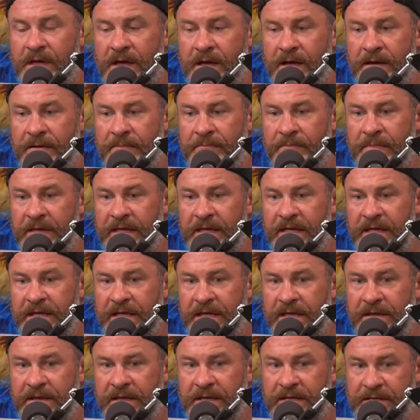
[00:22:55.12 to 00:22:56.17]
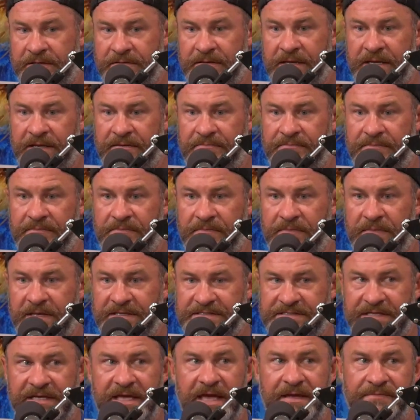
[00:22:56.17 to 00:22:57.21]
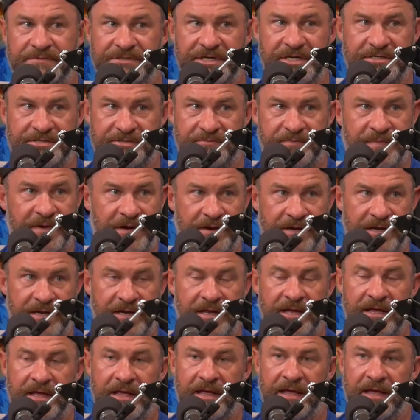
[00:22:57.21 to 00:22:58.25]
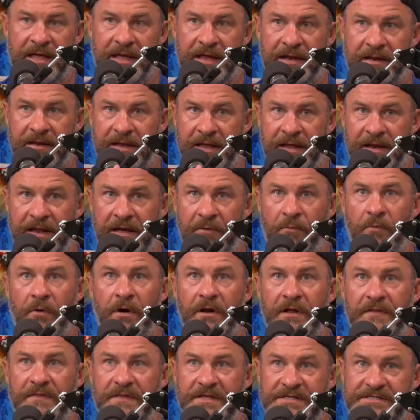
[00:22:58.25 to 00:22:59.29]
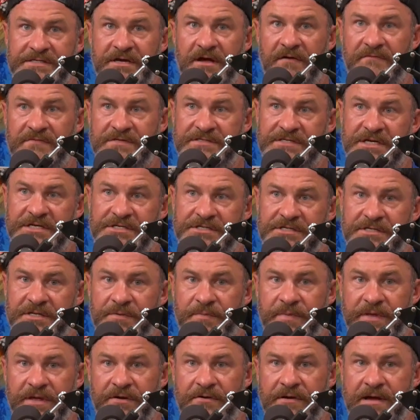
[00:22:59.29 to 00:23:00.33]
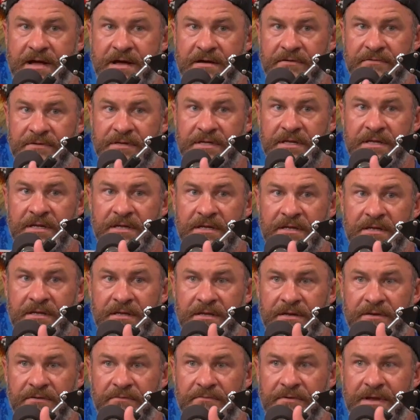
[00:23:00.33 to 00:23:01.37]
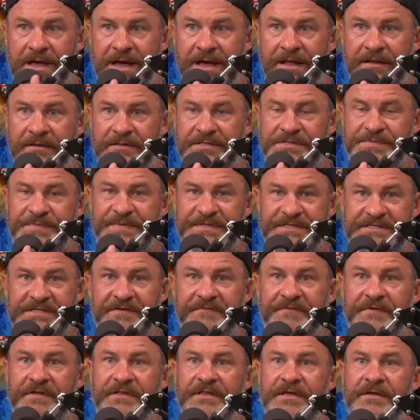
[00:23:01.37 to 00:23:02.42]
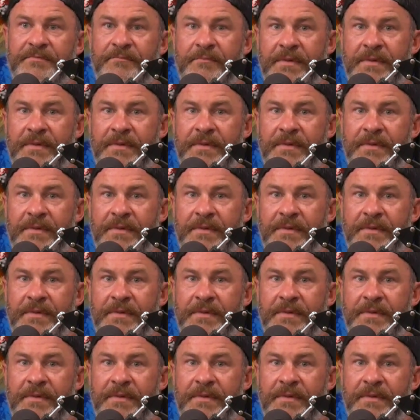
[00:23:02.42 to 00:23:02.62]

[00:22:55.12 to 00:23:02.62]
um, it, it, it, it it's a game changer. Period. Yeah. And and I wanted this conversation to be around you know, not specifically